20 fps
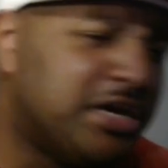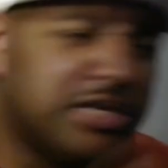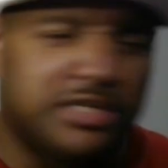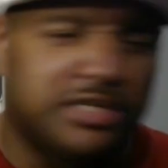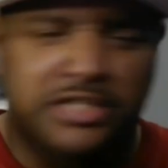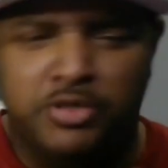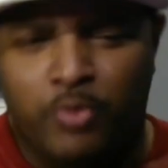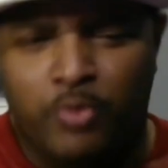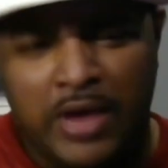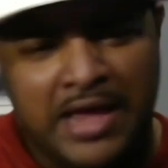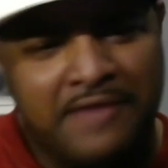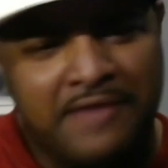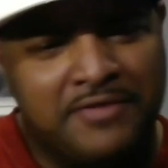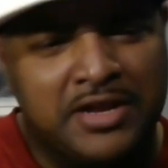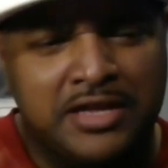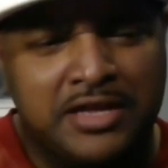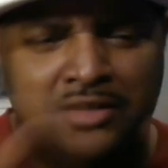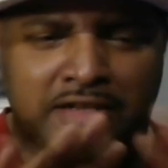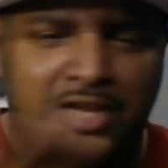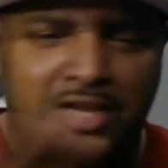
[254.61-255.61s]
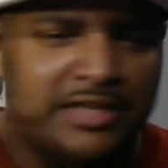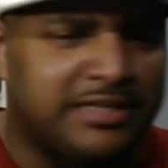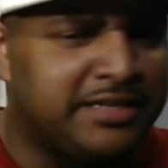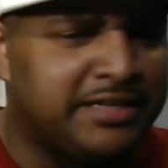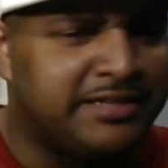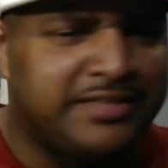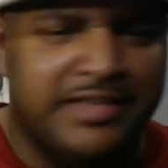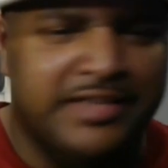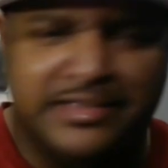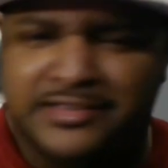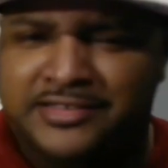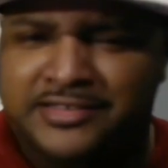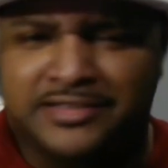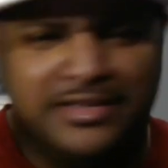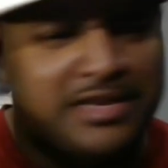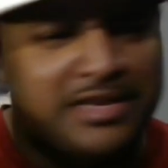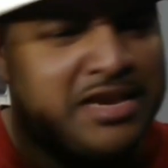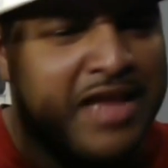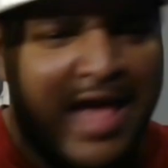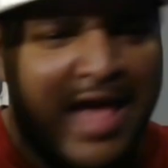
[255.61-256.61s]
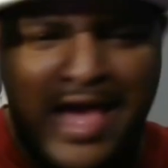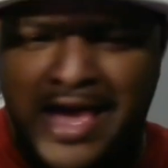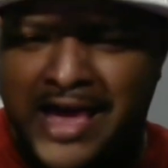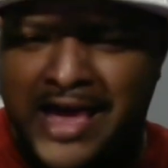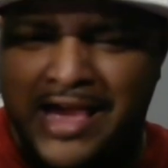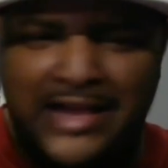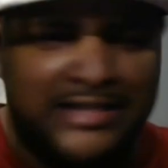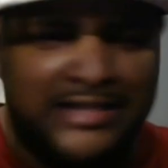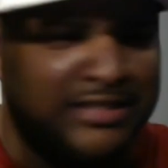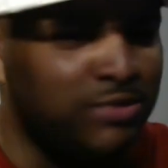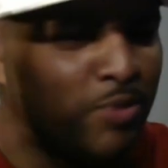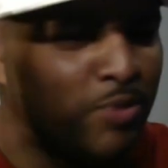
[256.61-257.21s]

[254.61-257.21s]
She waving it, the tits in the ass.